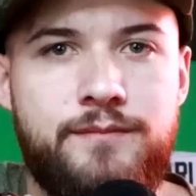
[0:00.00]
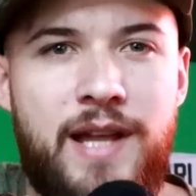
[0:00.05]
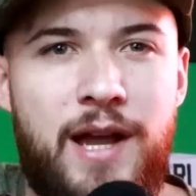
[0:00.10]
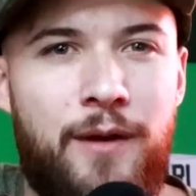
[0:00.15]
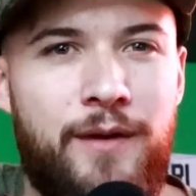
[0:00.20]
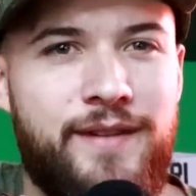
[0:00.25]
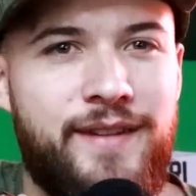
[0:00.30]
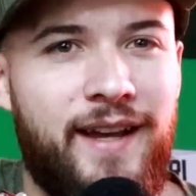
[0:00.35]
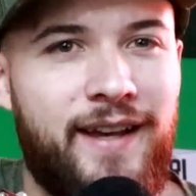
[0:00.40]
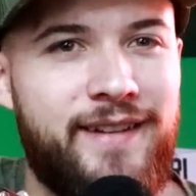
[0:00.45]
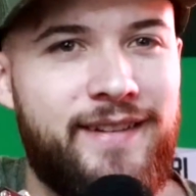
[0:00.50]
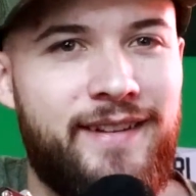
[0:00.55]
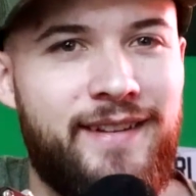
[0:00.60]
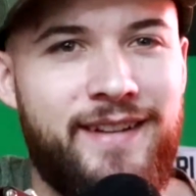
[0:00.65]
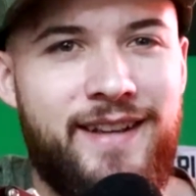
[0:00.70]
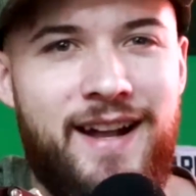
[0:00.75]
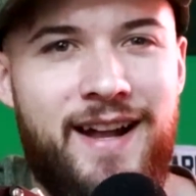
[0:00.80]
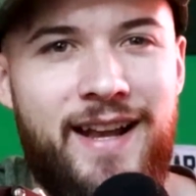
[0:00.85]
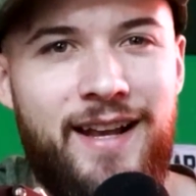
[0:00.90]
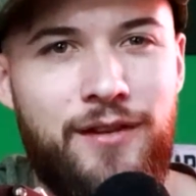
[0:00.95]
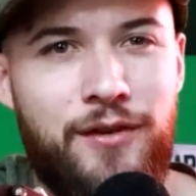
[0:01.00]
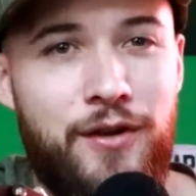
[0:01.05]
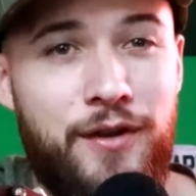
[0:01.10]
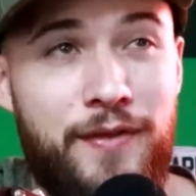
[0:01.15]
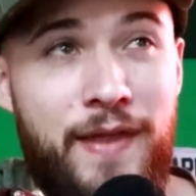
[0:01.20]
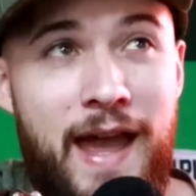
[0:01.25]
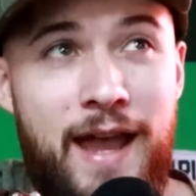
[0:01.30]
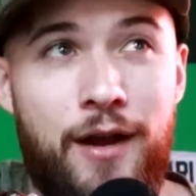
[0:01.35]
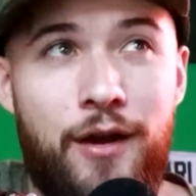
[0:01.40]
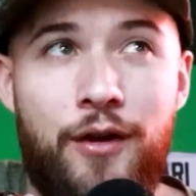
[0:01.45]
Now, it doesn't kind of look
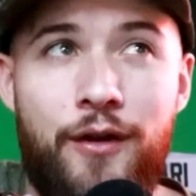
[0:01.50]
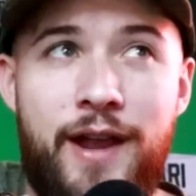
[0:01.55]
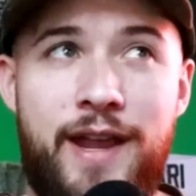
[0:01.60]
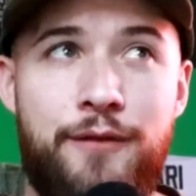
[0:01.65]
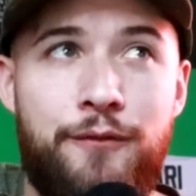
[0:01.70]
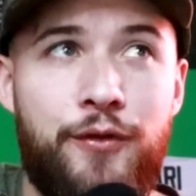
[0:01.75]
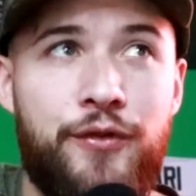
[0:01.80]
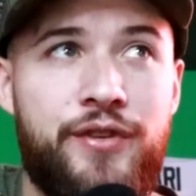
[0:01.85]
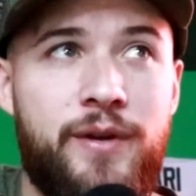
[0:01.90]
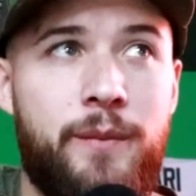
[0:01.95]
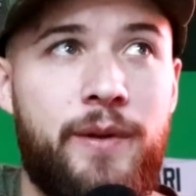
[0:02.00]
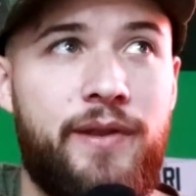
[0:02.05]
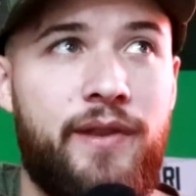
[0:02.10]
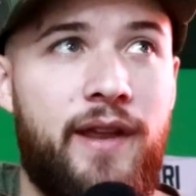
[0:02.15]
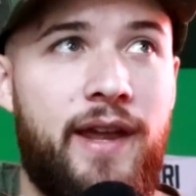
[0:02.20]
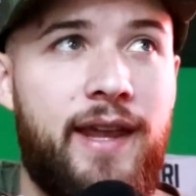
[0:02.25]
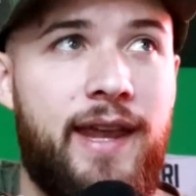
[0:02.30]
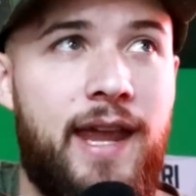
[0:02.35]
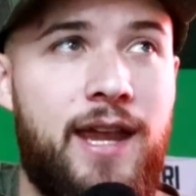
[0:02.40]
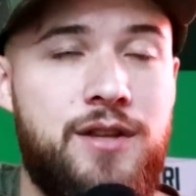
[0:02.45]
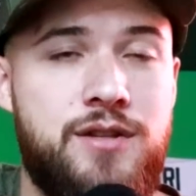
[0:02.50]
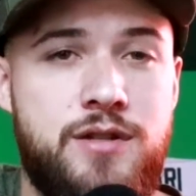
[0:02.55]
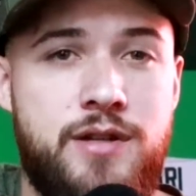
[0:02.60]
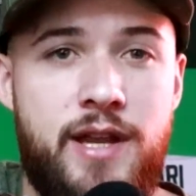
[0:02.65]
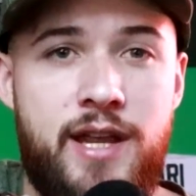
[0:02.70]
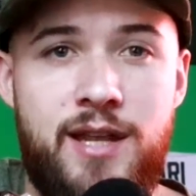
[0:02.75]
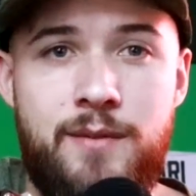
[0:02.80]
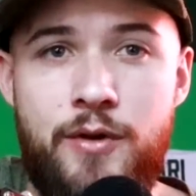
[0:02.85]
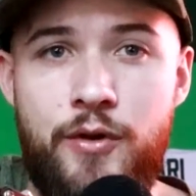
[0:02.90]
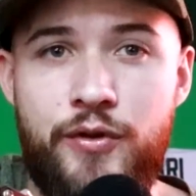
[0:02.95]
that great for someone like Adrian
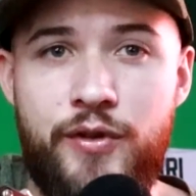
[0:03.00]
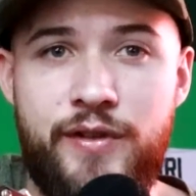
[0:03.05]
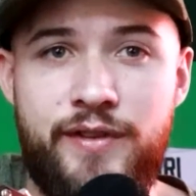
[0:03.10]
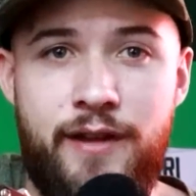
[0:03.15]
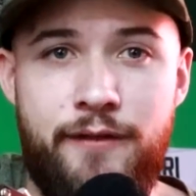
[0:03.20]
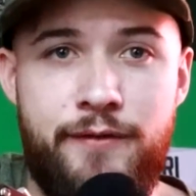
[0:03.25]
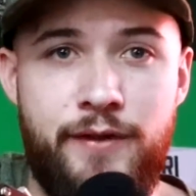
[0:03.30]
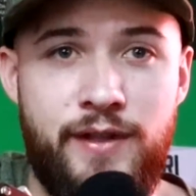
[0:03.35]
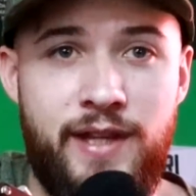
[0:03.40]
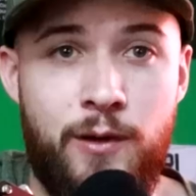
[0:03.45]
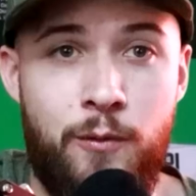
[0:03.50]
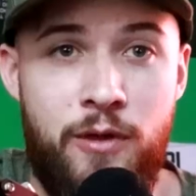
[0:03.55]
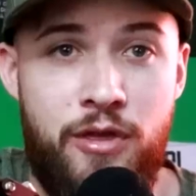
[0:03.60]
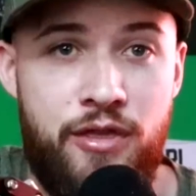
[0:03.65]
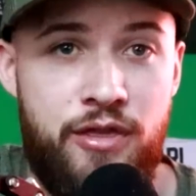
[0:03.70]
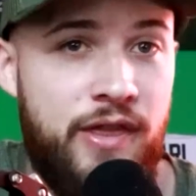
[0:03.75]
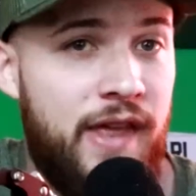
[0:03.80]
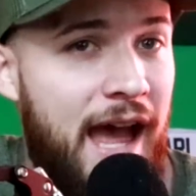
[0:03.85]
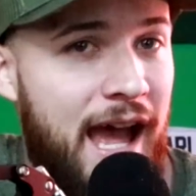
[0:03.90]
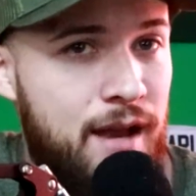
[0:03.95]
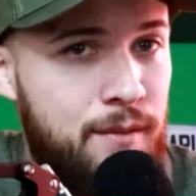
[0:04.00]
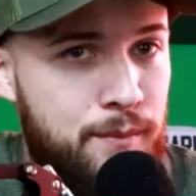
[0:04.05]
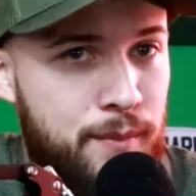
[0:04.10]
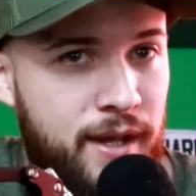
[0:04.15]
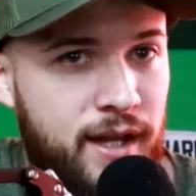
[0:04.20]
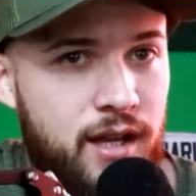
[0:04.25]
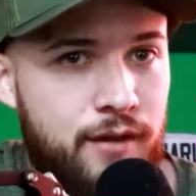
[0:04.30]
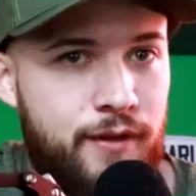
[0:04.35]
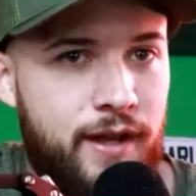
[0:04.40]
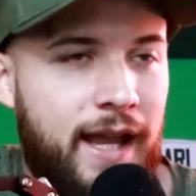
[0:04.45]
Amos because I feel like with that
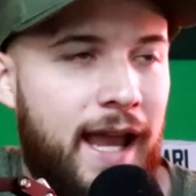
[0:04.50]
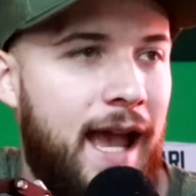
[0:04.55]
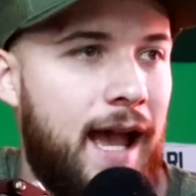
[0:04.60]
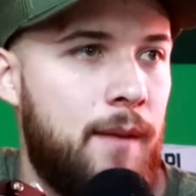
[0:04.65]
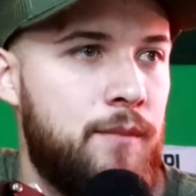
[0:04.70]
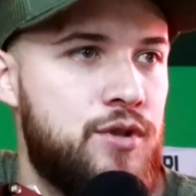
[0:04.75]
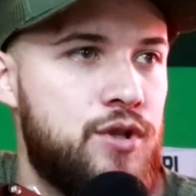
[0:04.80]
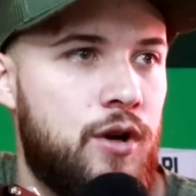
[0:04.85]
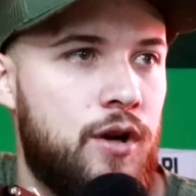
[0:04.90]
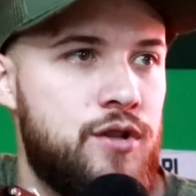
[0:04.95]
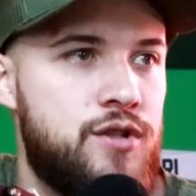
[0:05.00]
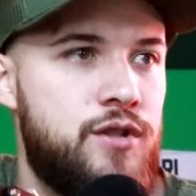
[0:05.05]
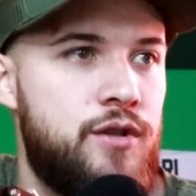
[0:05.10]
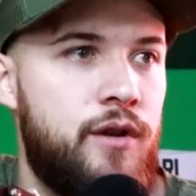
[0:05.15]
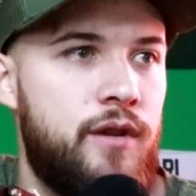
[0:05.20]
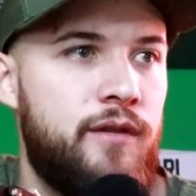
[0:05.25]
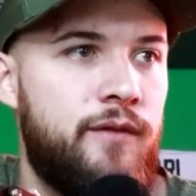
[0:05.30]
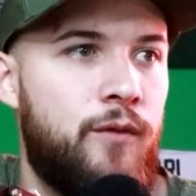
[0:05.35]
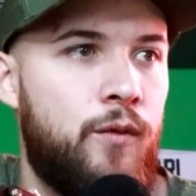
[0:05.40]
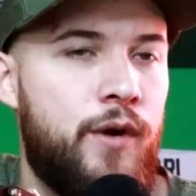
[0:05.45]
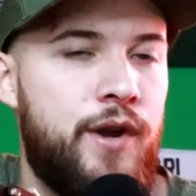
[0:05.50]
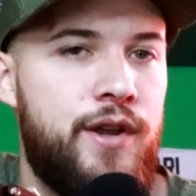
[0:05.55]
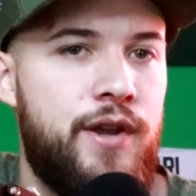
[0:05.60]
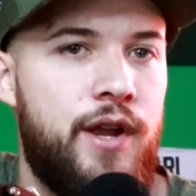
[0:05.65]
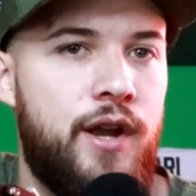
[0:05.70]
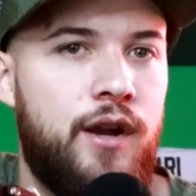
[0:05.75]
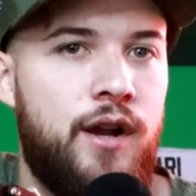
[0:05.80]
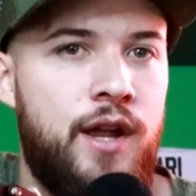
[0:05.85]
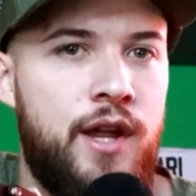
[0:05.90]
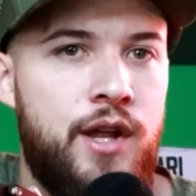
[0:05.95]
big of a cap charge due to the void
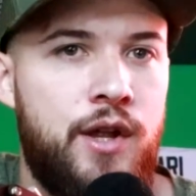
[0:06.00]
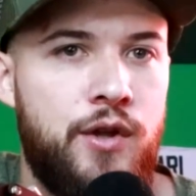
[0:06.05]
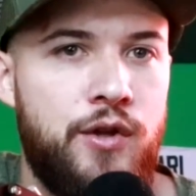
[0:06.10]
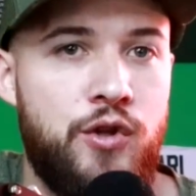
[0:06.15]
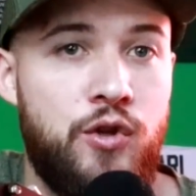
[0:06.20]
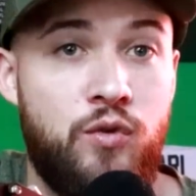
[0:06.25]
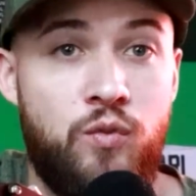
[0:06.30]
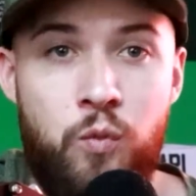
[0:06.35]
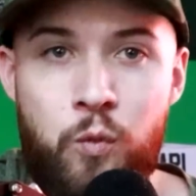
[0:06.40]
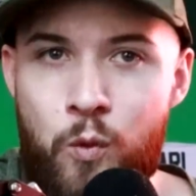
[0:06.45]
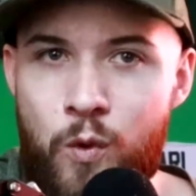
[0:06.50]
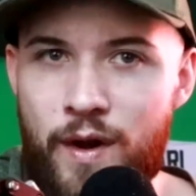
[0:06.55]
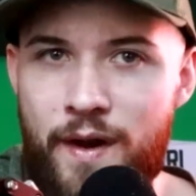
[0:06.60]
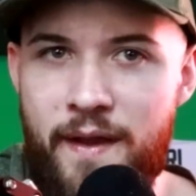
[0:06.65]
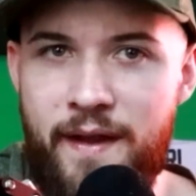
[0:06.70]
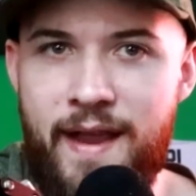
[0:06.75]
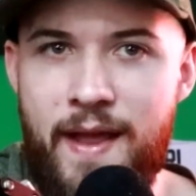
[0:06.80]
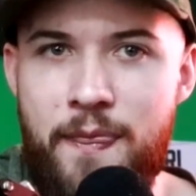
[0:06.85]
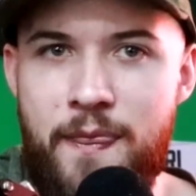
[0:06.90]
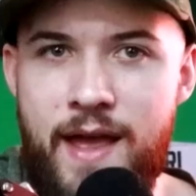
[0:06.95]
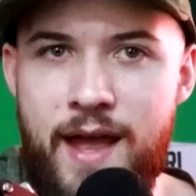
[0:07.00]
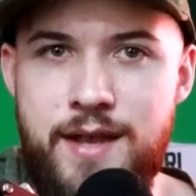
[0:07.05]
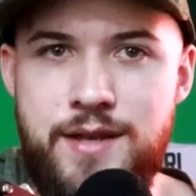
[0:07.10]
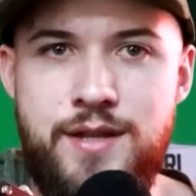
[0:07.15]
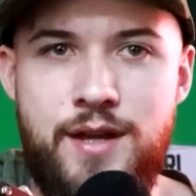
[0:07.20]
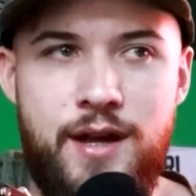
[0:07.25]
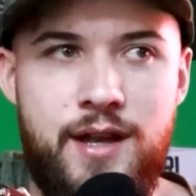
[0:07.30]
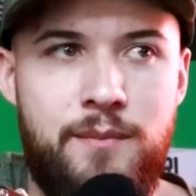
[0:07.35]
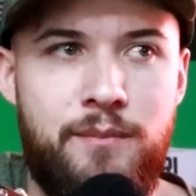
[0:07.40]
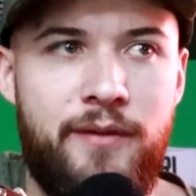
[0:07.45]
year, you'd want to get that
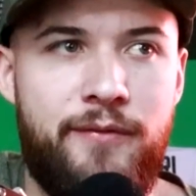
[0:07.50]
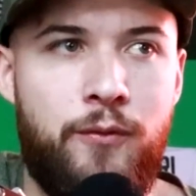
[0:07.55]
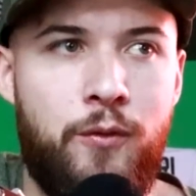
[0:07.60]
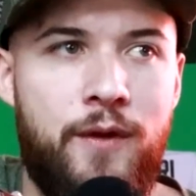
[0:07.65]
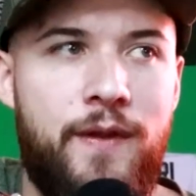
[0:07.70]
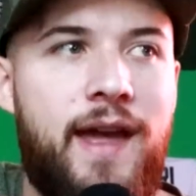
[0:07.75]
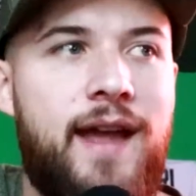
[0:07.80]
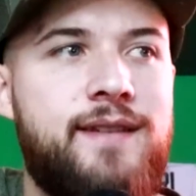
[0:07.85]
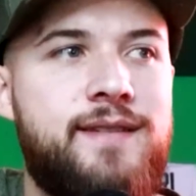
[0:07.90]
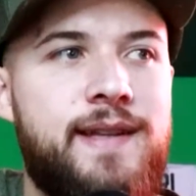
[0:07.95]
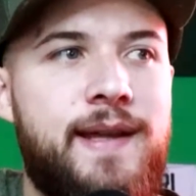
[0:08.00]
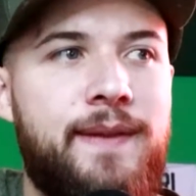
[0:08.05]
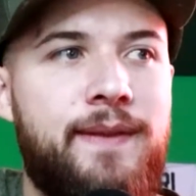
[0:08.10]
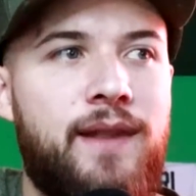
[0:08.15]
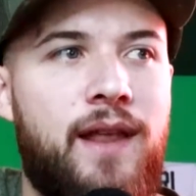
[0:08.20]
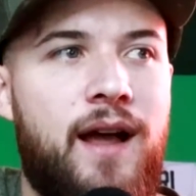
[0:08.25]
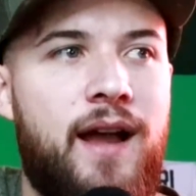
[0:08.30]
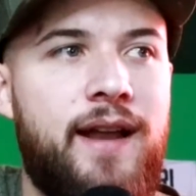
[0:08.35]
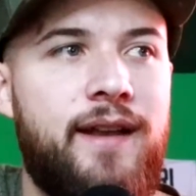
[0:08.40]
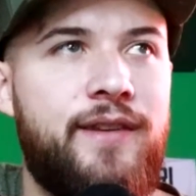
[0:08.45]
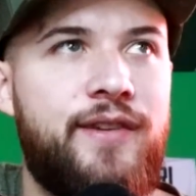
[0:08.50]
done before that deadline.